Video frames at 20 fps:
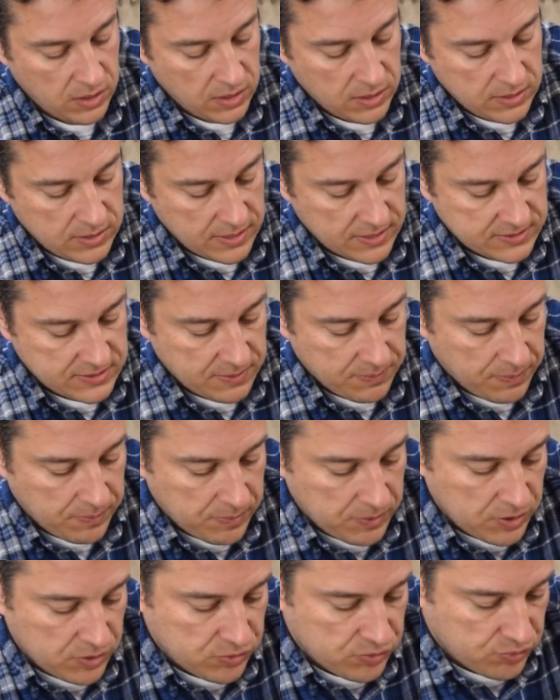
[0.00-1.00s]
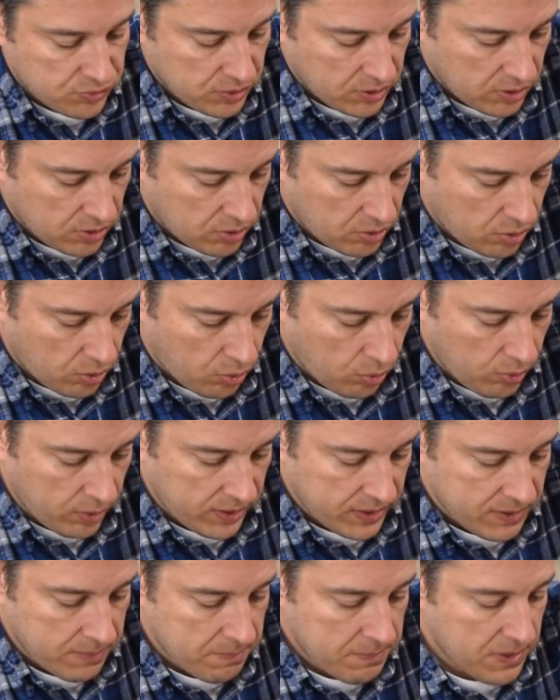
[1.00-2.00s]
Next up, I'm going to drill a hole
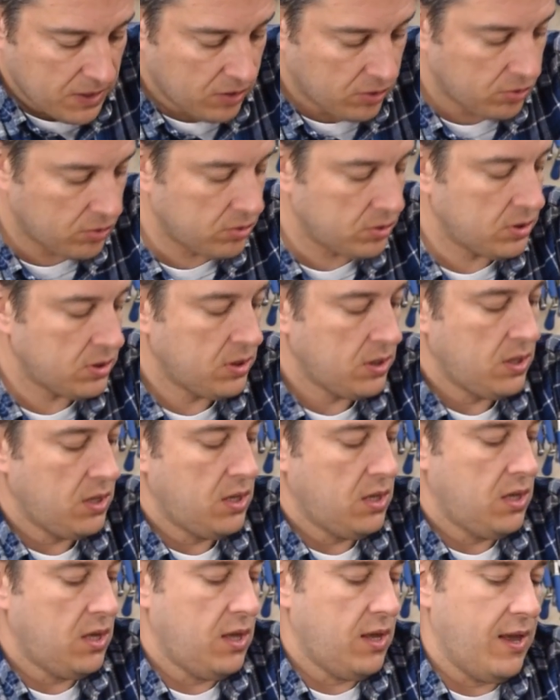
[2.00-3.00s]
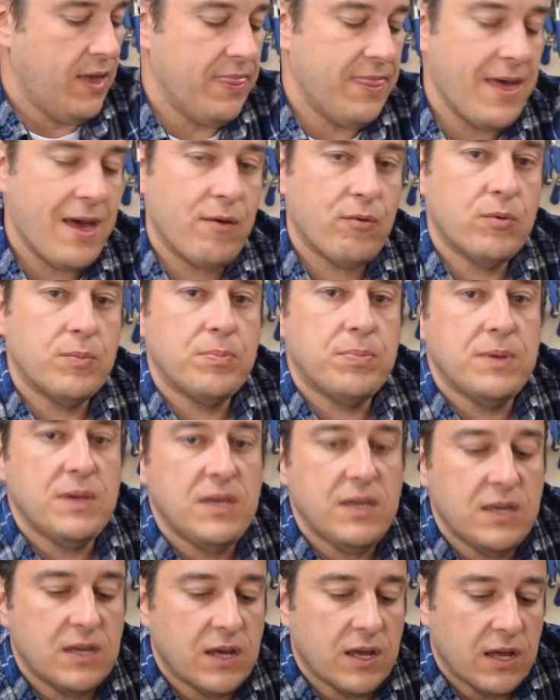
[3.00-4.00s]
in the middle, and that will
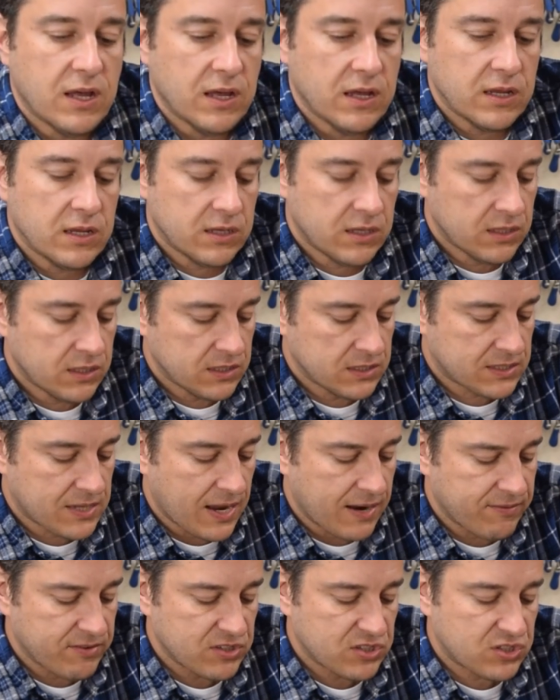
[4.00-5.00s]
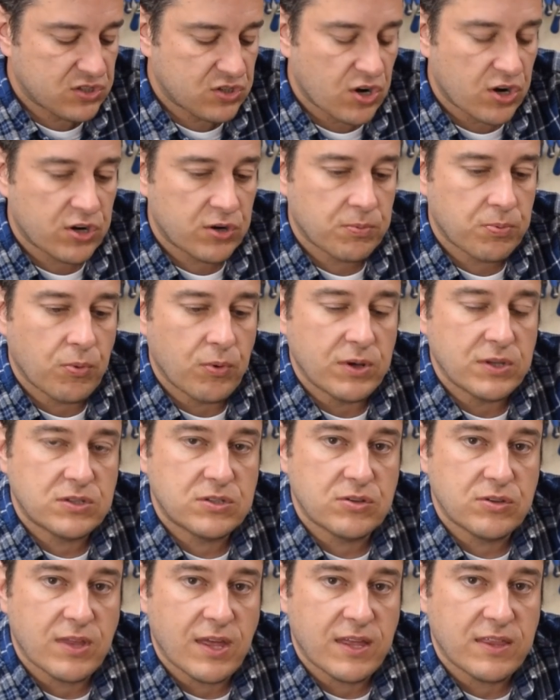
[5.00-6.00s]
be as kind of a starter point
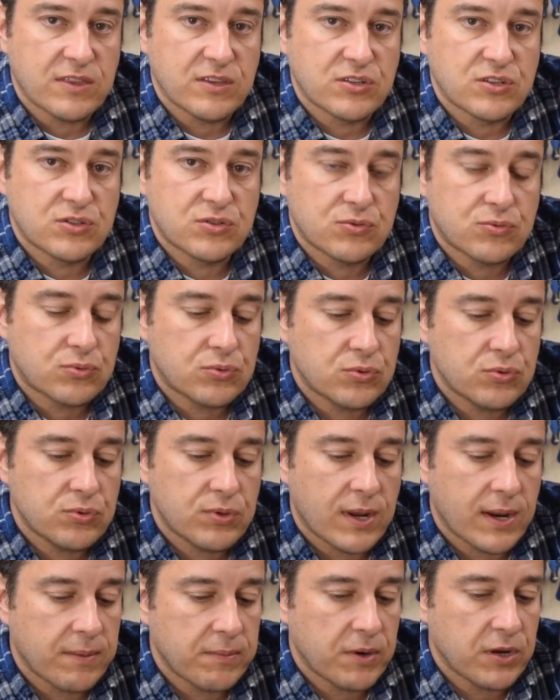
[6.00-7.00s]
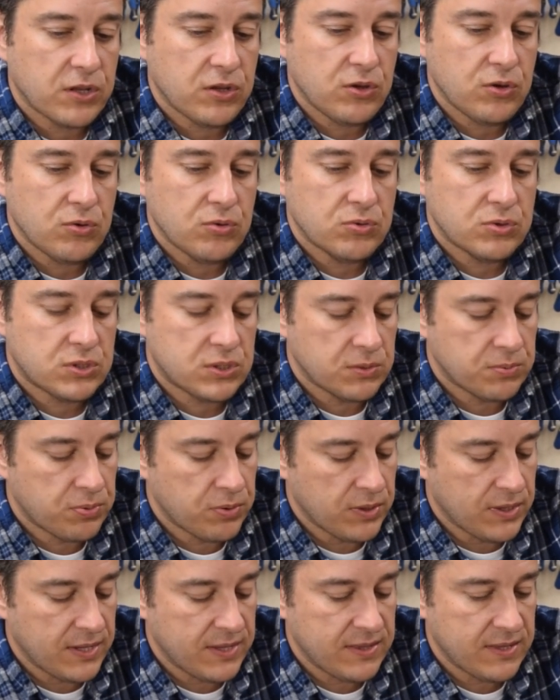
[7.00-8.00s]
so that the screw that I'm going to use to
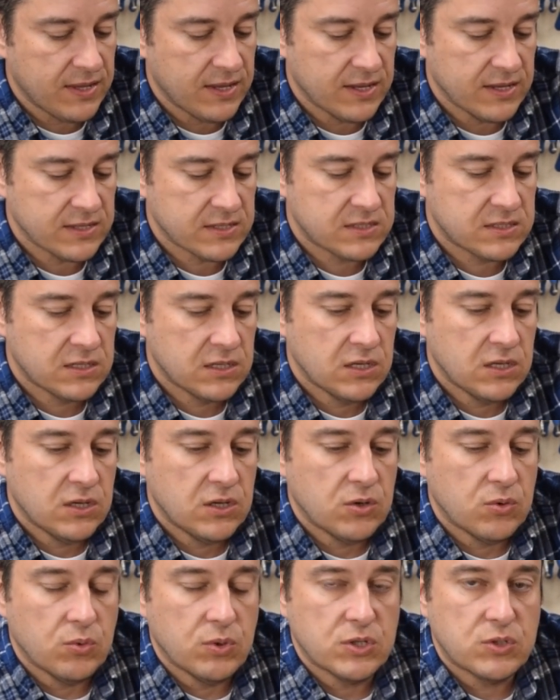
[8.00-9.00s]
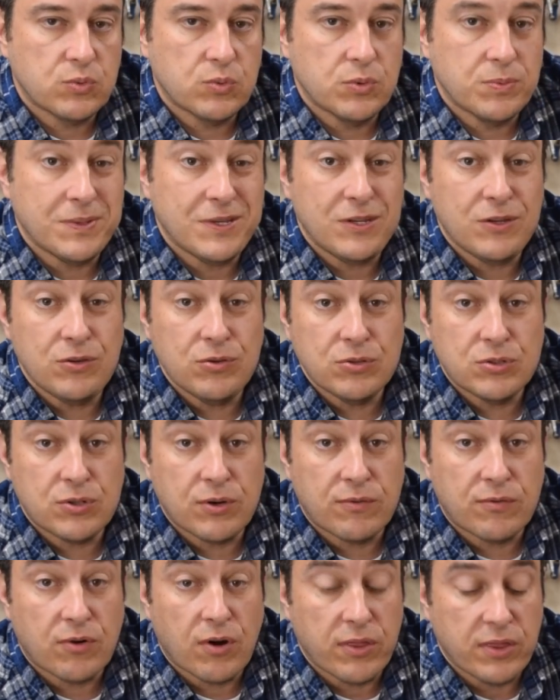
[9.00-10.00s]
put in this, which will be used
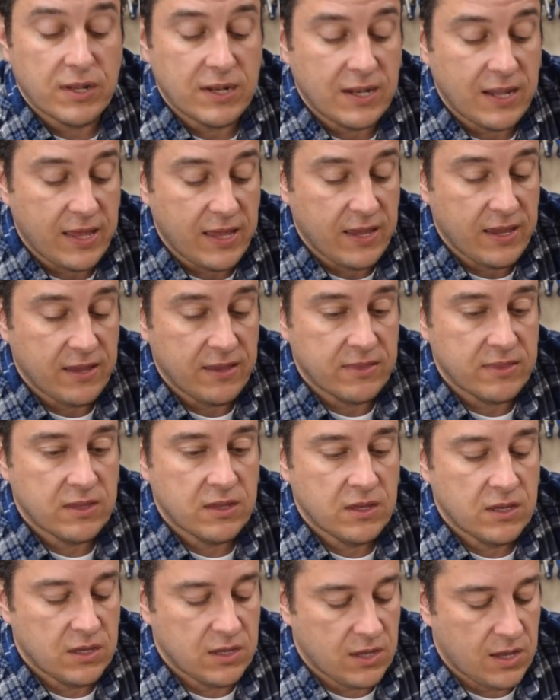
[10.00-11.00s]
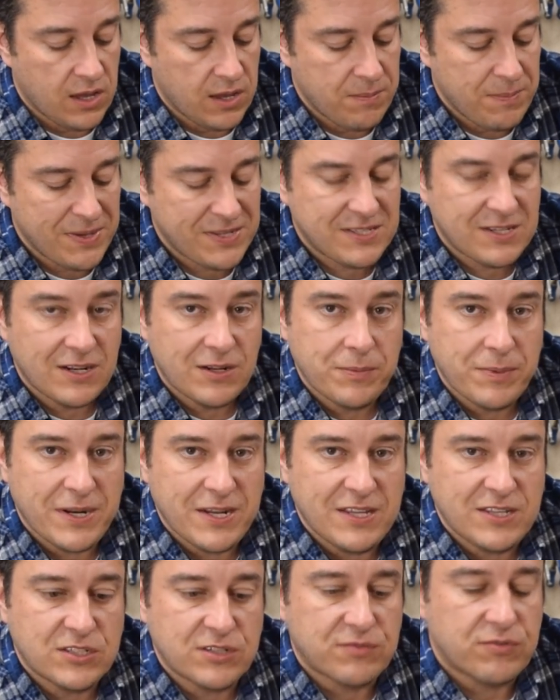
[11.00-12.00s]
over on the lathe, it makes it a little bit
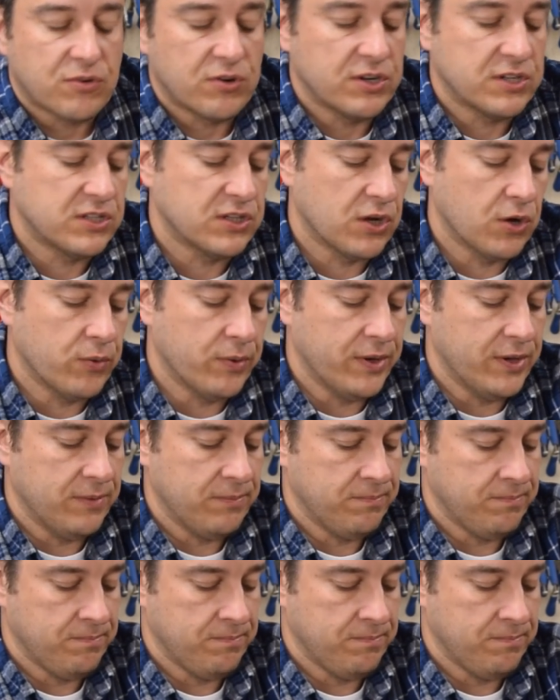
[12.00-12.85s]
easier for it to go in.